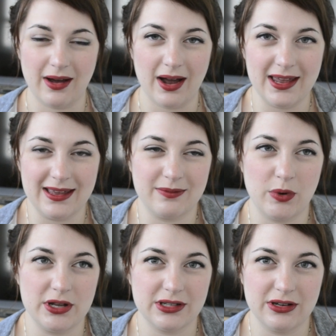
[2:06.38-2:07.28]
I
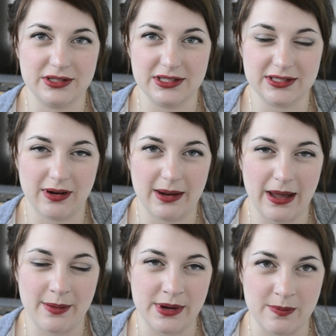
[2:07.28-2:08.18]
words cannot describe
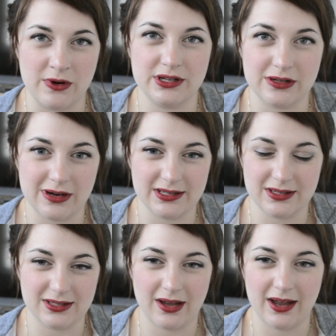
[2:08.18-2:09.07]
how many
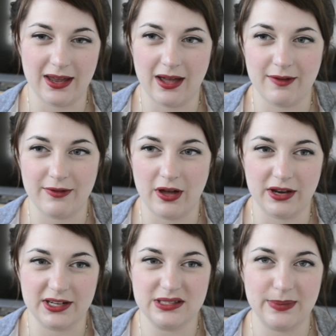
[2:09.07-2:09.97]
moisturisers I have
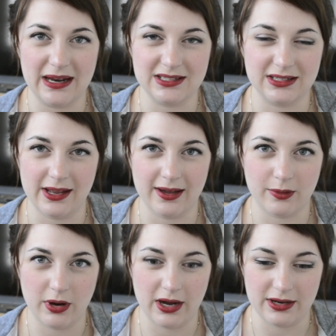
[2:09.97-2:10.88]
unexpectedly
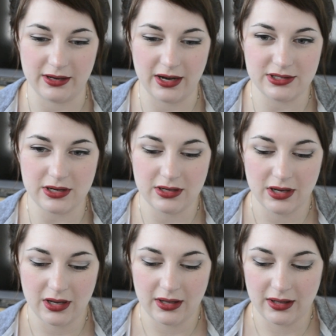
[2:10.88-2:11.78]
acquired, and
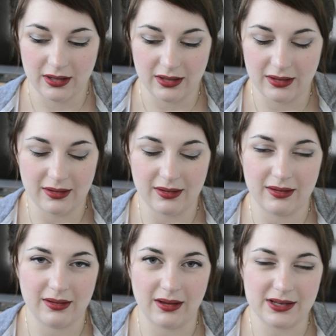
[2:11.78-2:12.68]

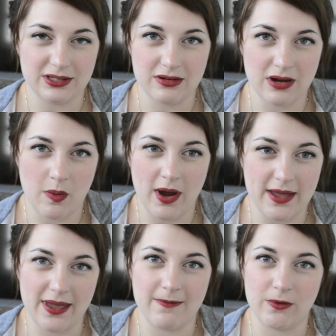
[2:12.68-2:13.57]
I don't know
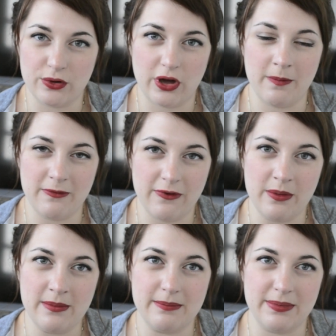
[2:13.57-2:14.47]
where they've all come
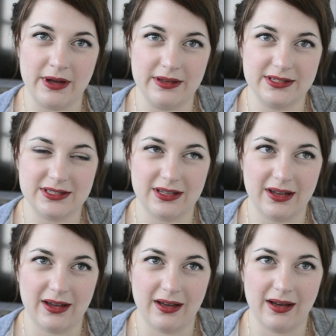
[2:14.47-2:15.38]
from, but
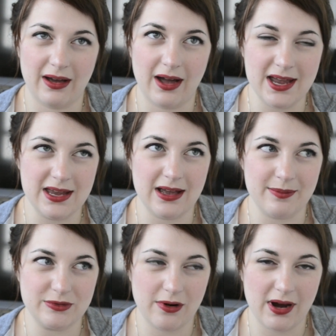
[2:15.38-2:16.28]
I
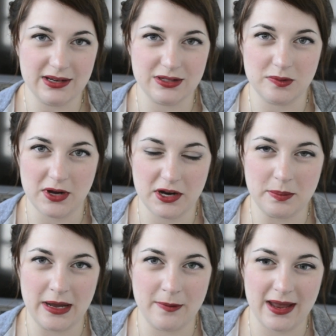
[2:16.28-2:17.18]
am trying to
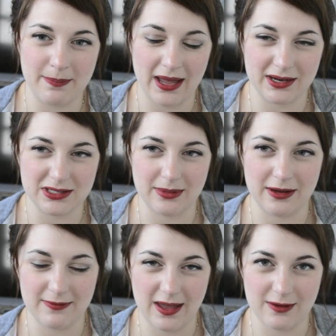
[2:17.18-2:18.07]
work my way back to my
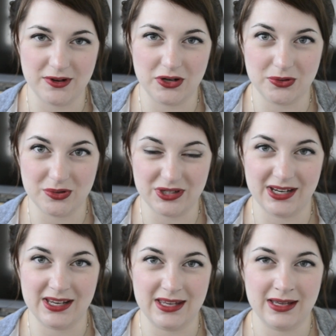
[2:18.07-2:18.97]
favourite
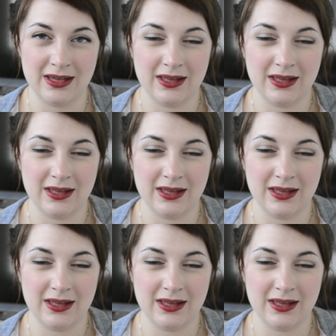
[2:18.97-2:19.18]
Cordura